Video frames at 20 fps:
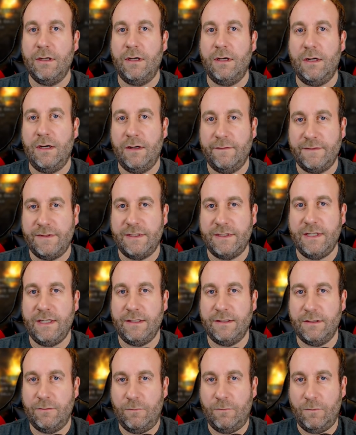of
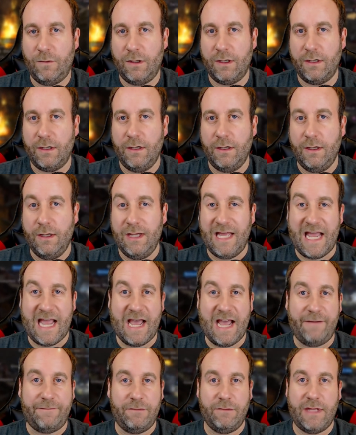Season 1.
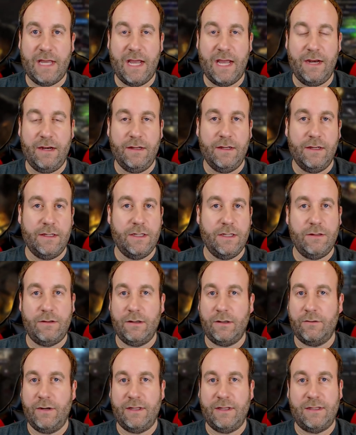After that, you
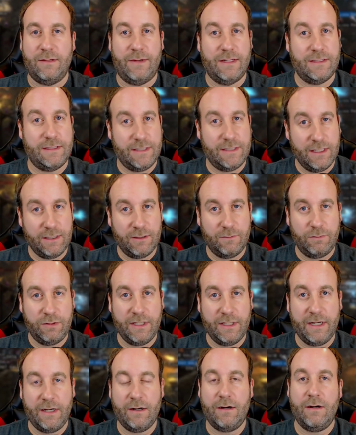can create them on single
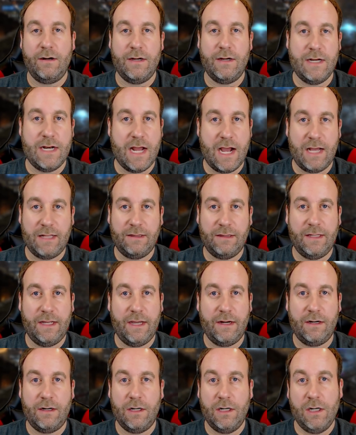player,
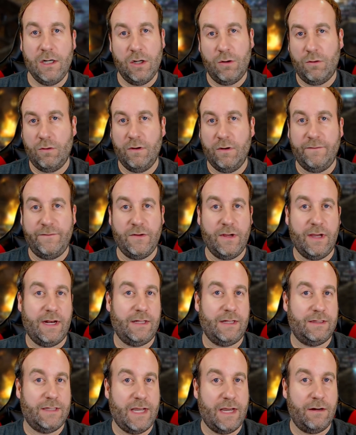non-ladder, or if you had
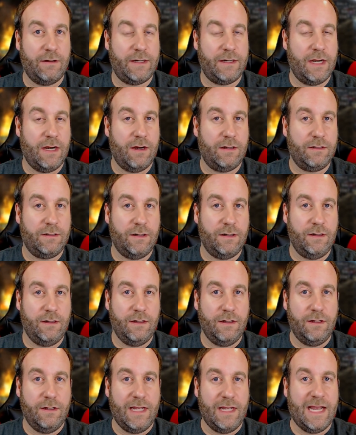a ladder character,
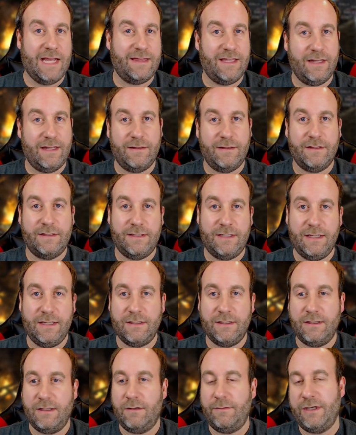at the end of the
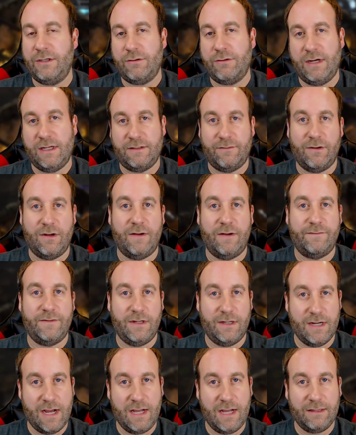season, they'll be transferred off to
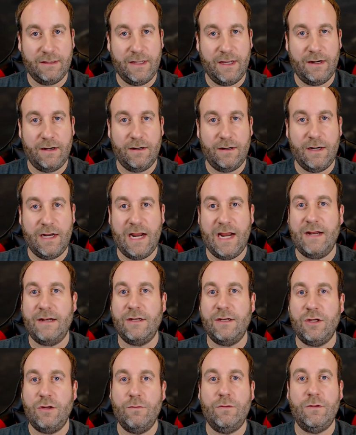non-ladder,
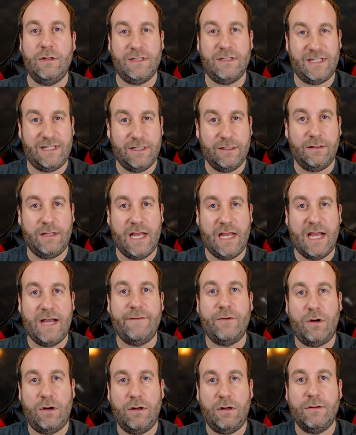and you will still
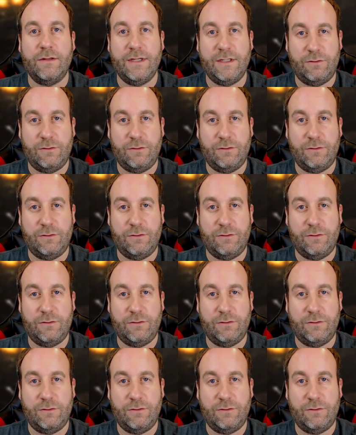have all these